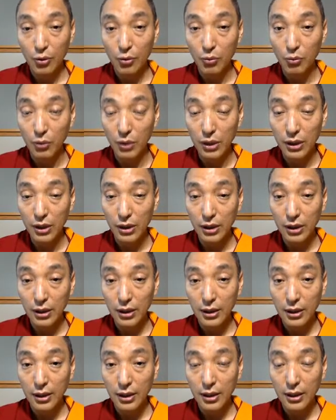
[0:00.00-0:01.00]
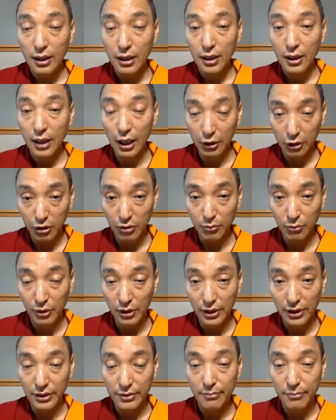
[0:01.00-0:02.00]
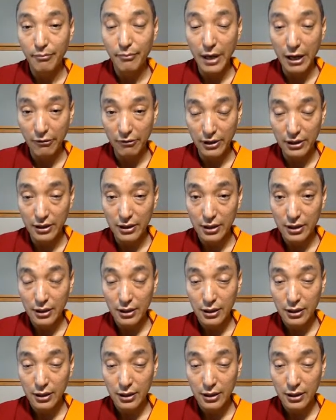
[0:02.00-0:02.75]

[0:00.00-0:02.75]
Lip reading: we accumulate merit.